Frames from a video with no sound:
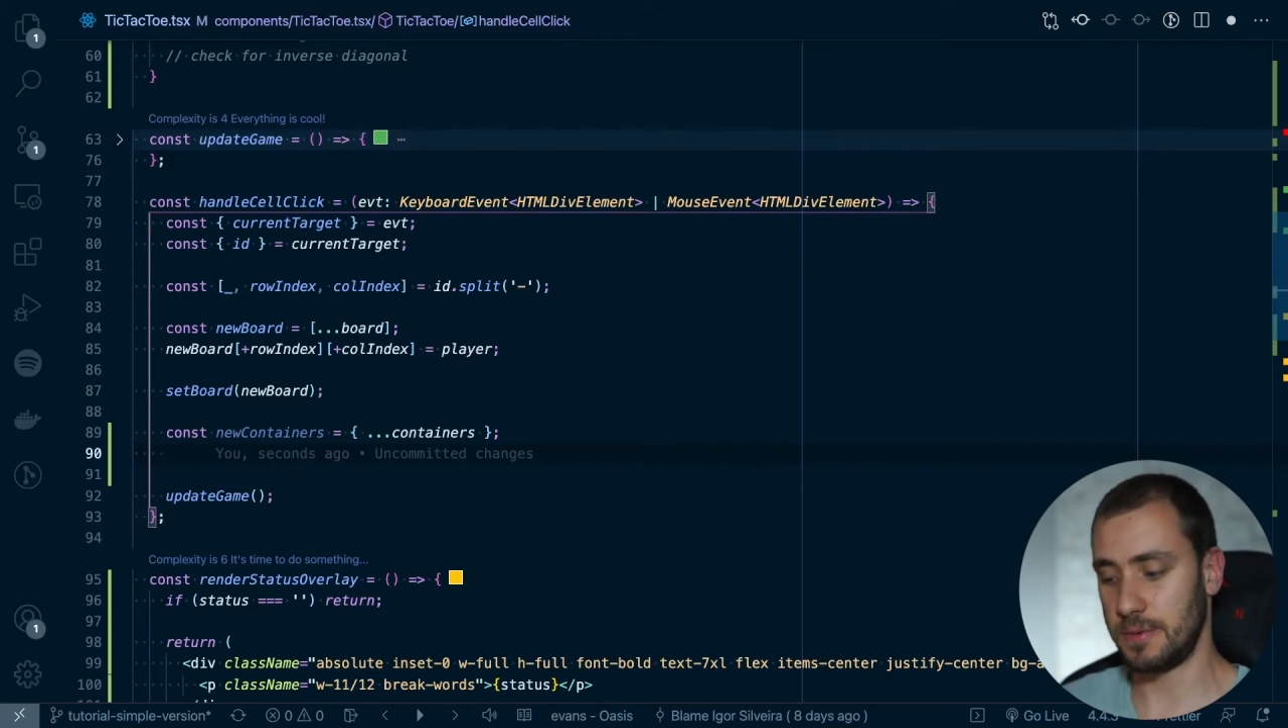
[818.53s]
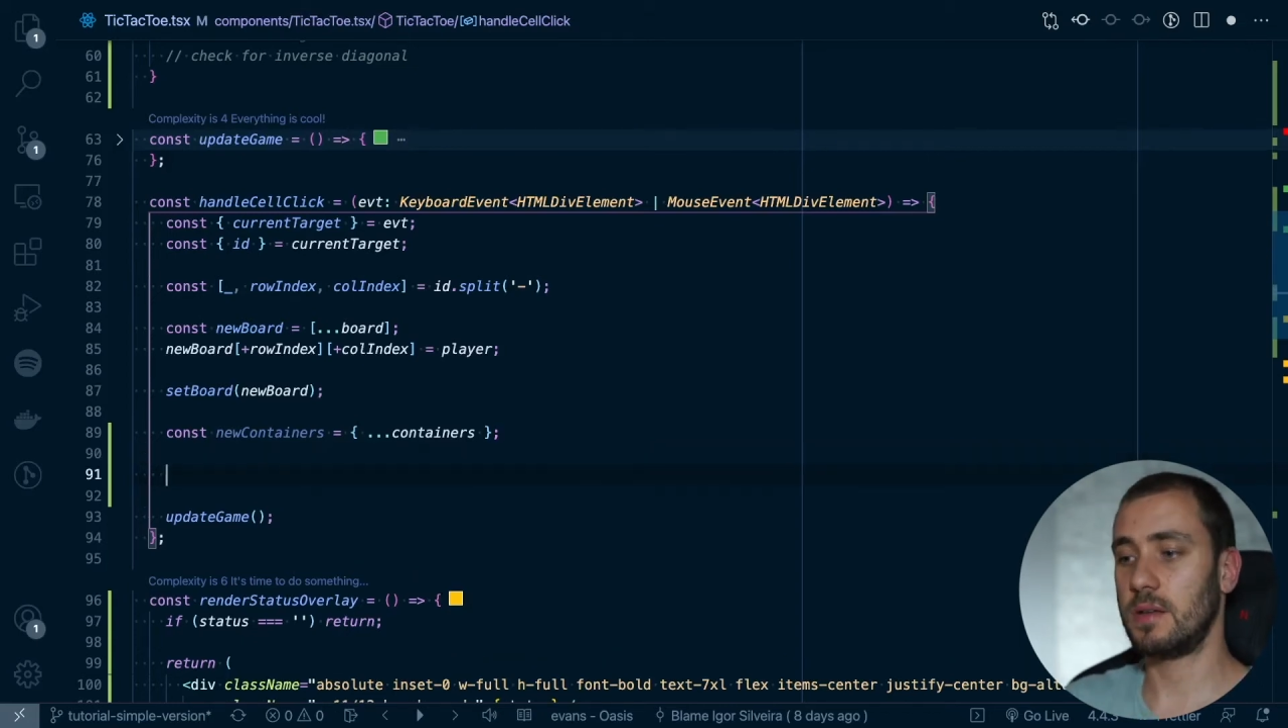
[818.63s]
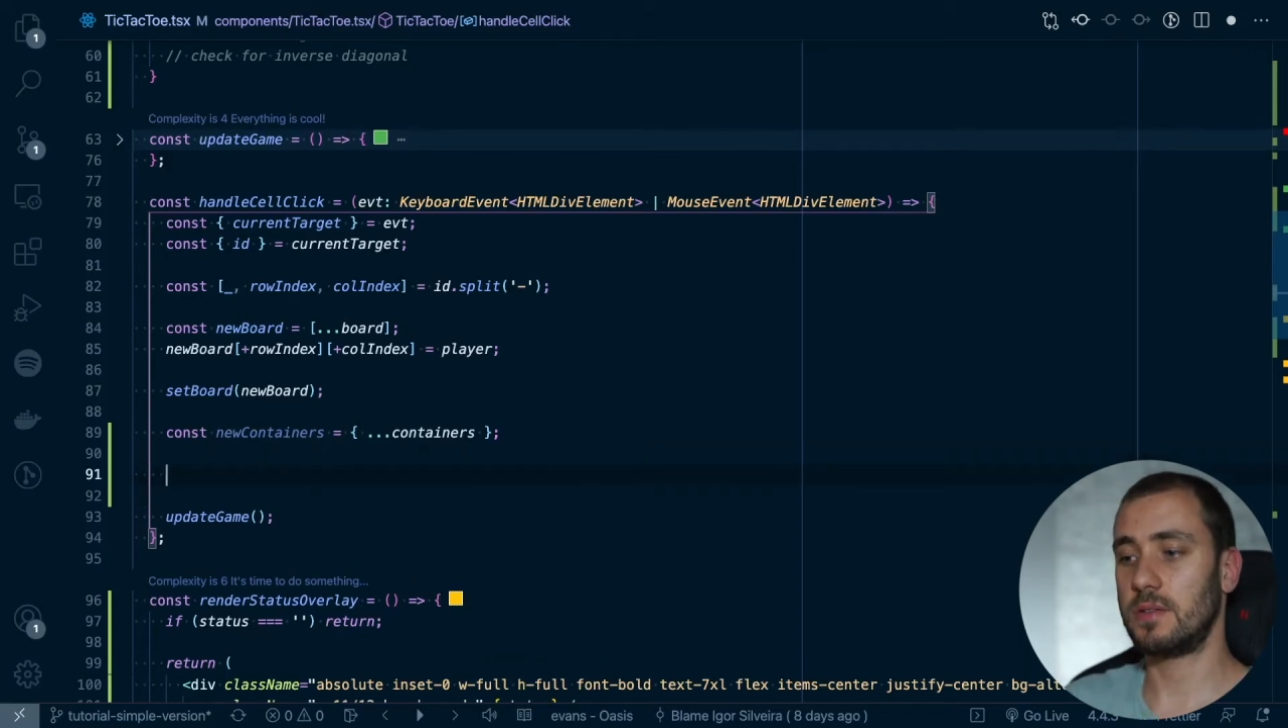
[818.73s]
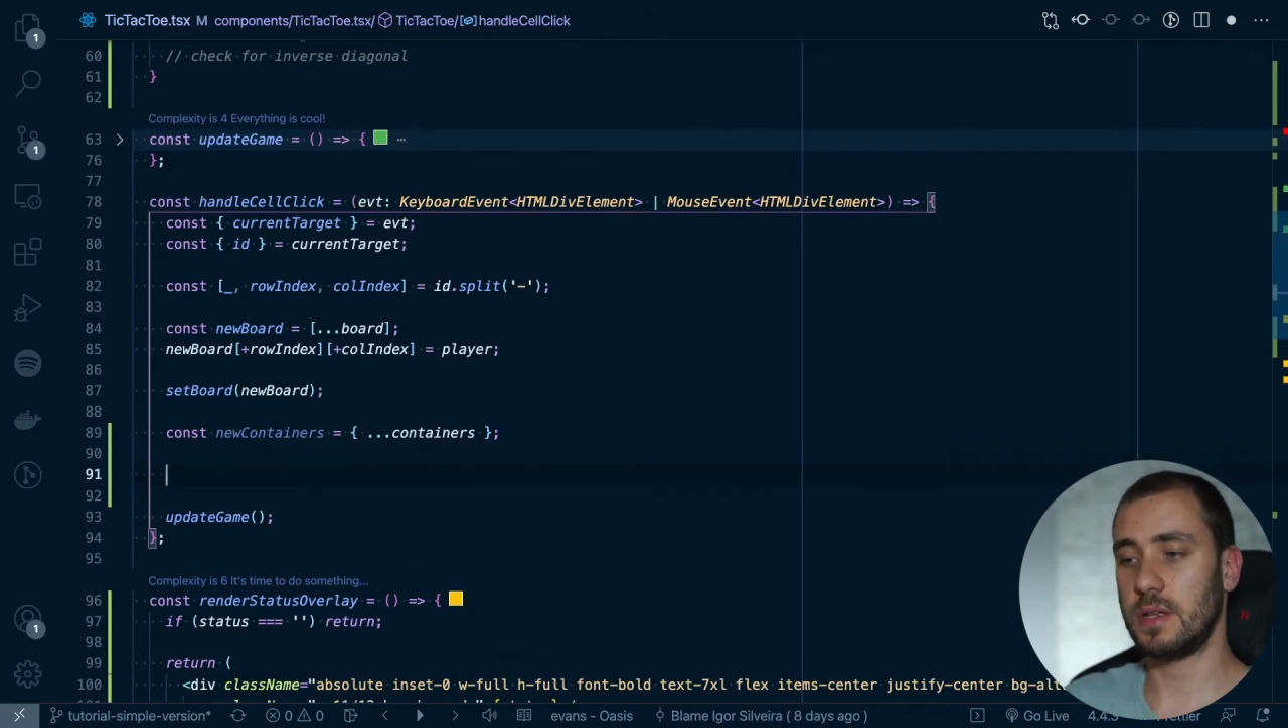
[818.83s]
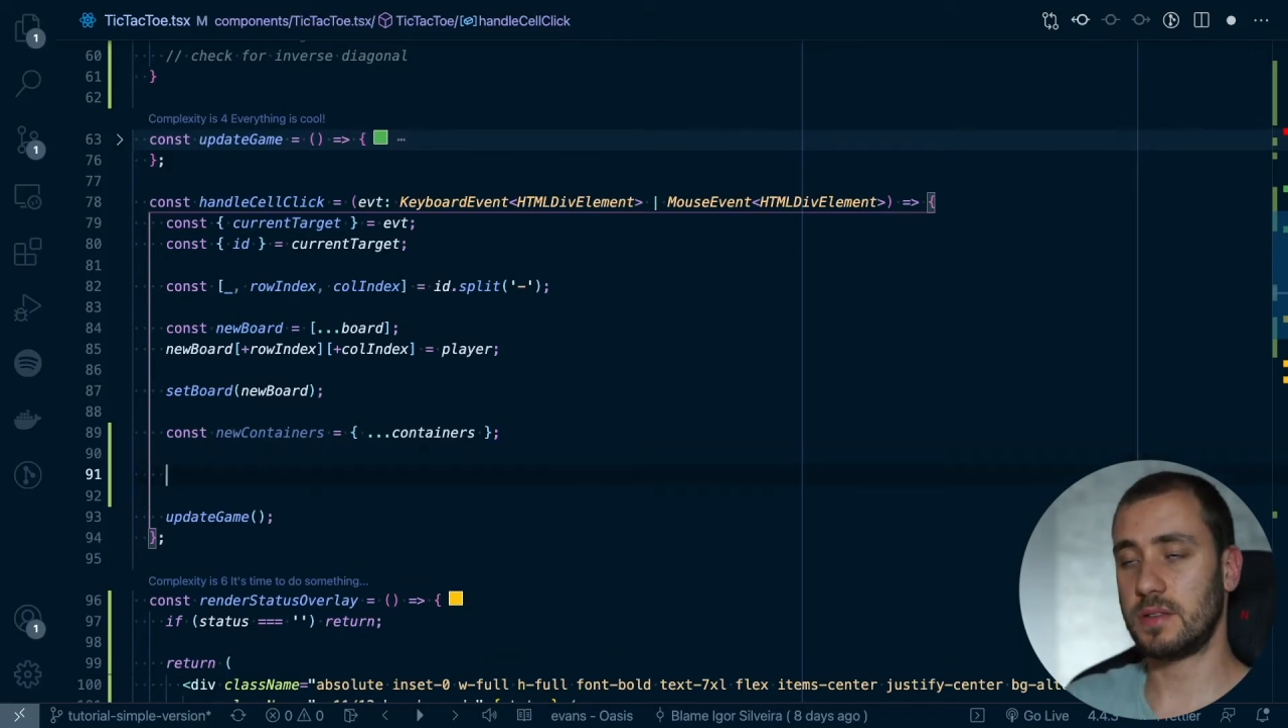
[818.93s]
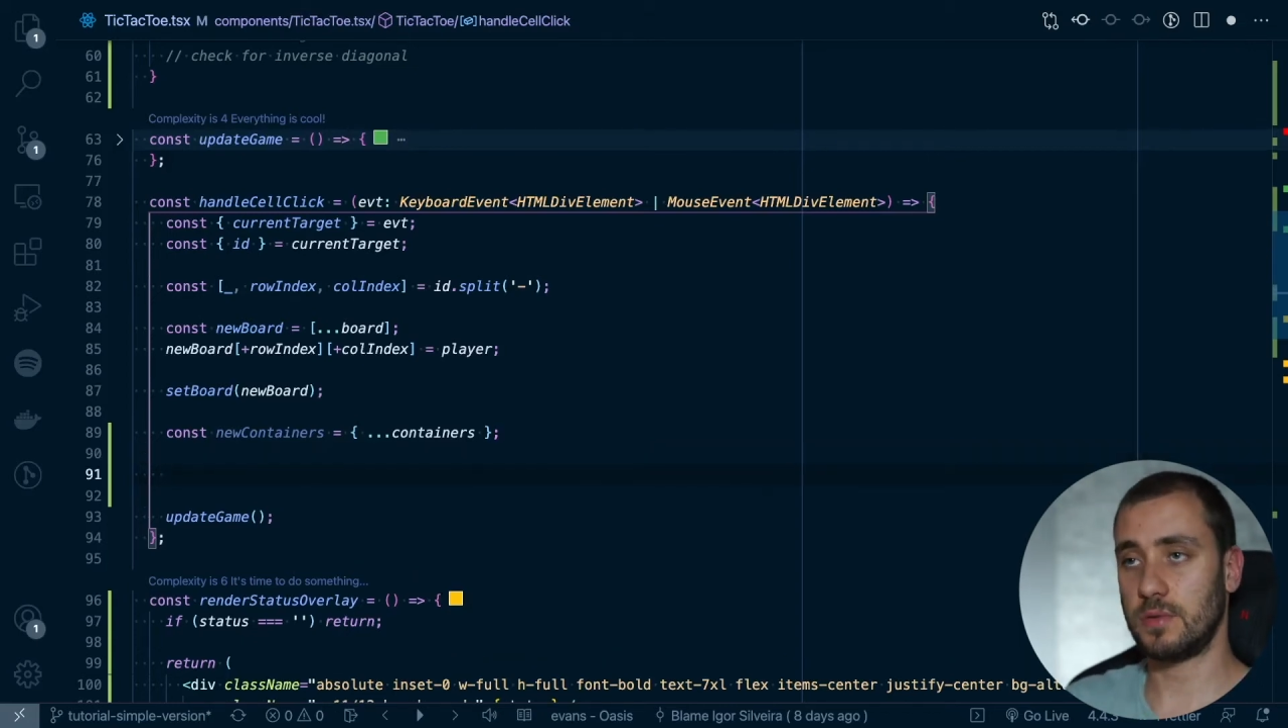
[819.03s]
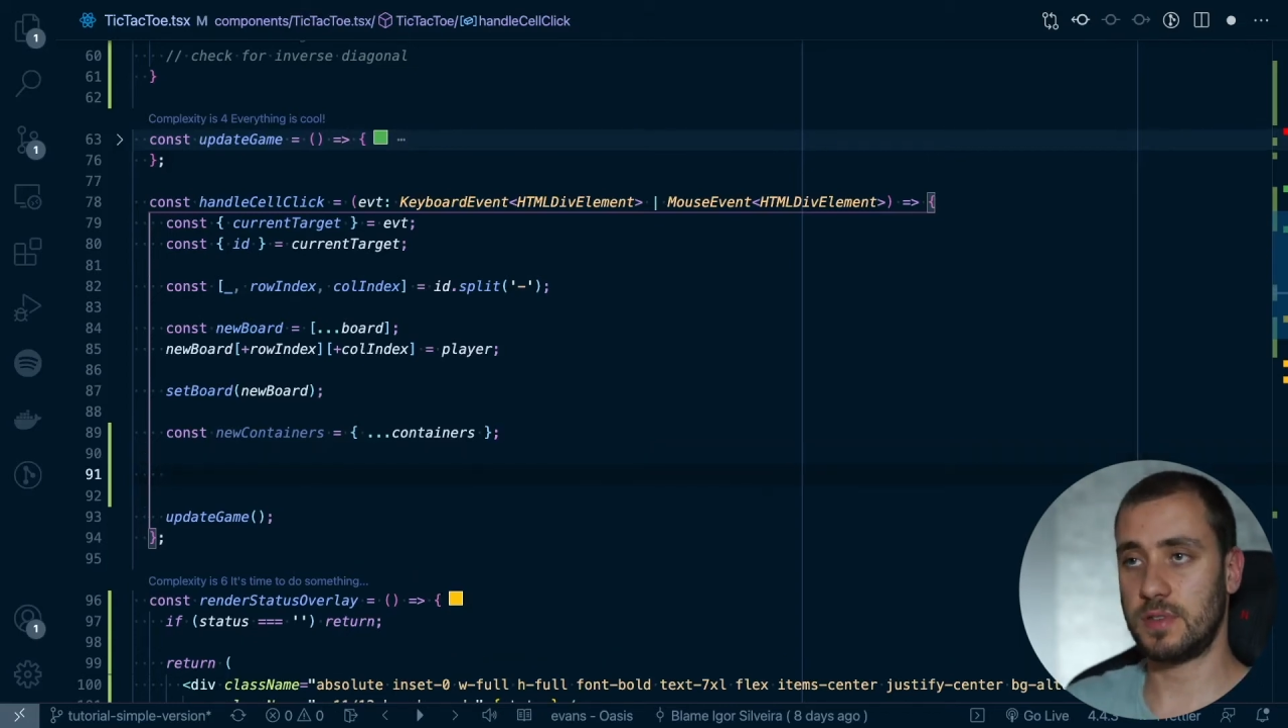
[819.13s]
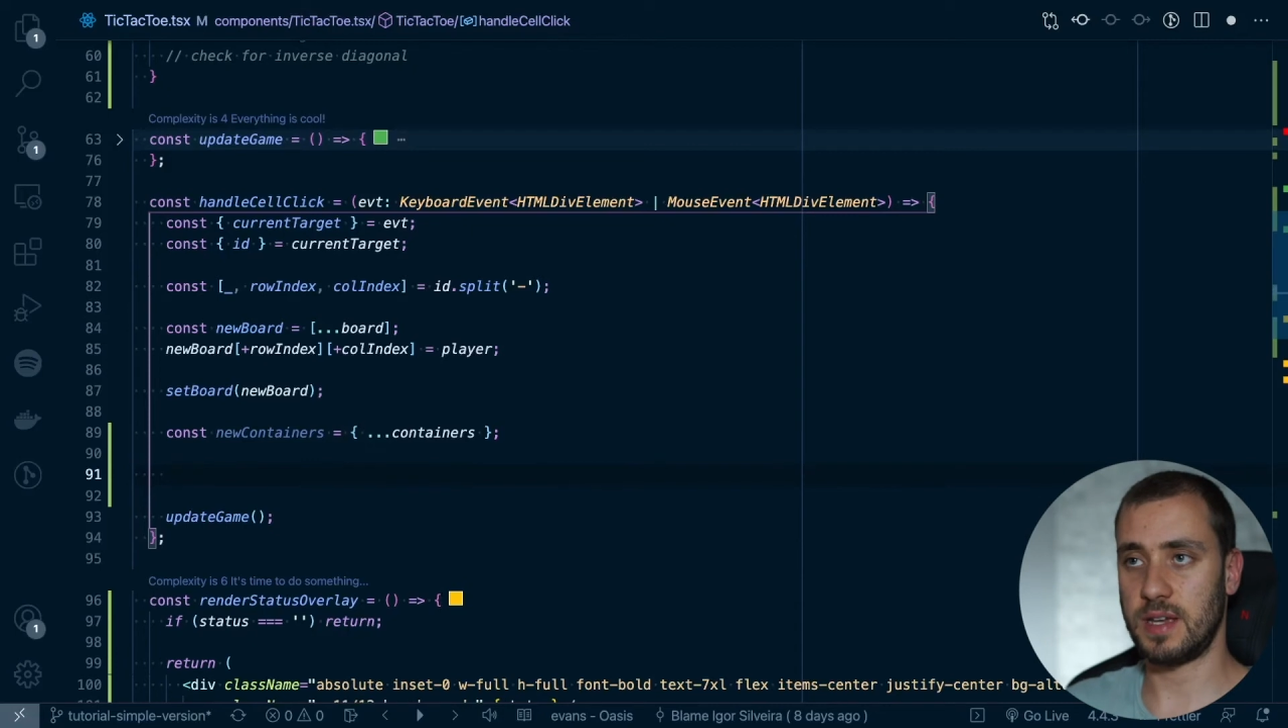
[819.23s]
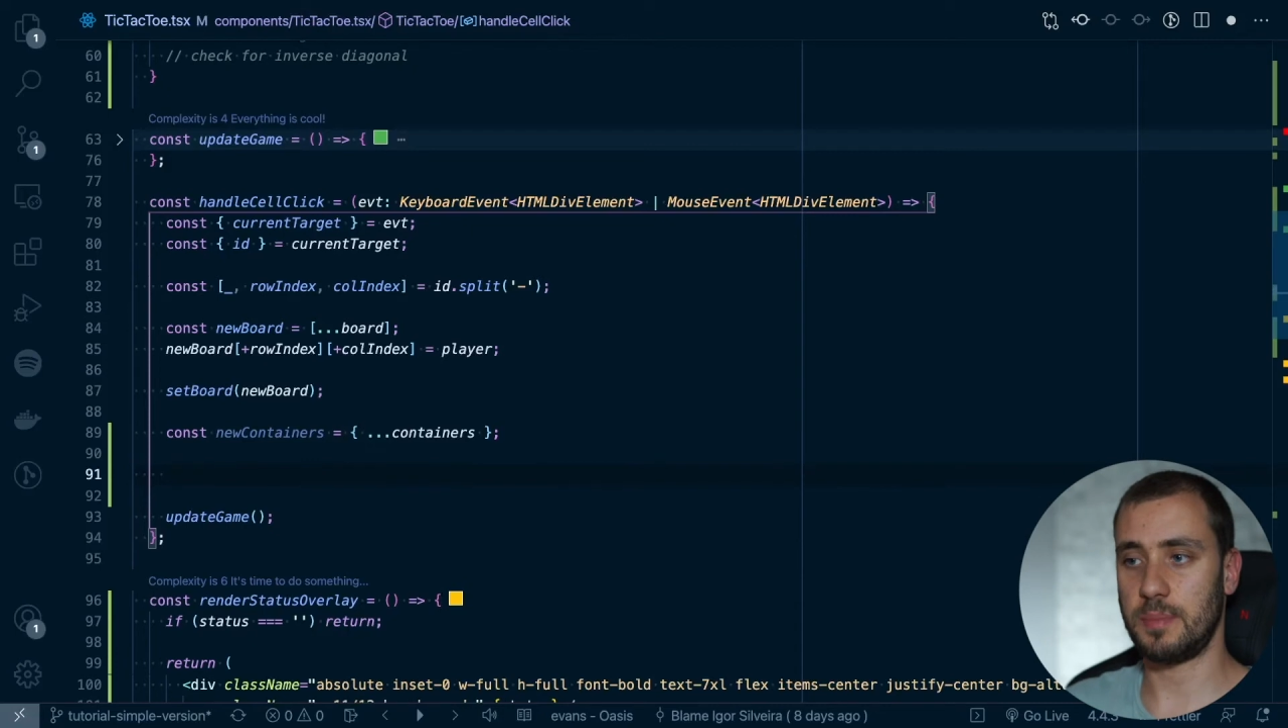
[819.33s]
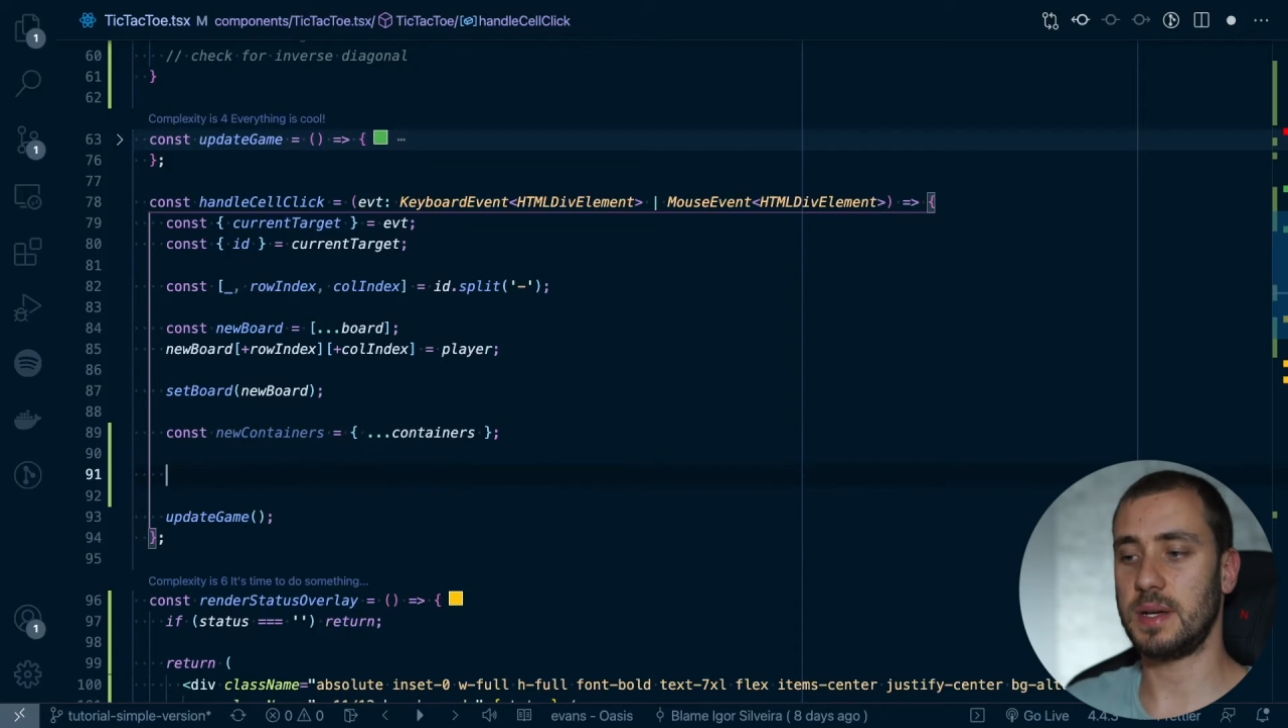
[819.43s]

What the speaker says: So let's go step